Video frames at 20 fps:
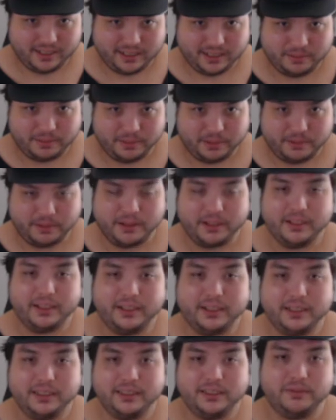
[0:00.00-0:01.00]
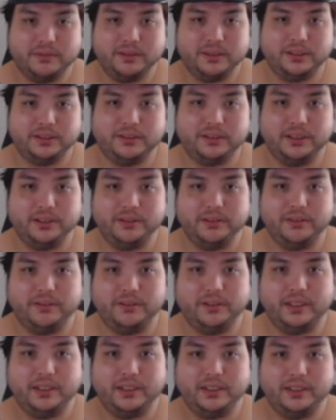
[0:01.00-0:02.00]
I'll be wearing this for my stream
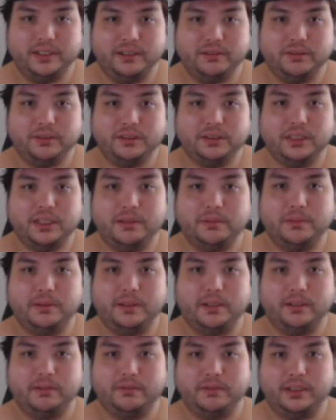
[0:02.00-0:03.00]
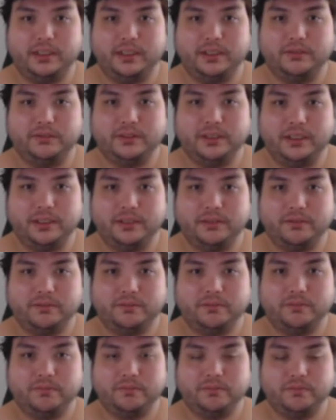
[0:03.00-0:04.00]
every now and then for cyberpunk when it comes out.
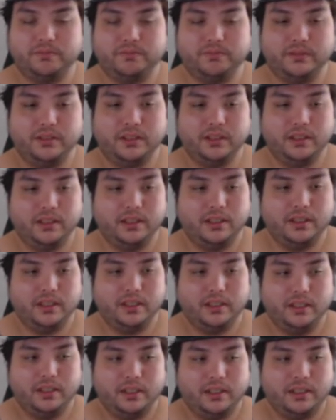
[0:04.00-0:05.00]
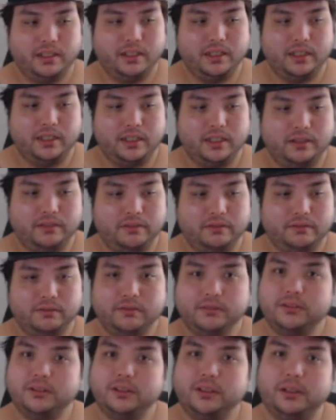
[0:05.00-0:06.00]
Um,
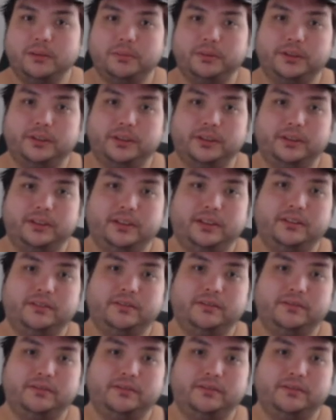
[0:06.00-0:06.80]
good opportunity.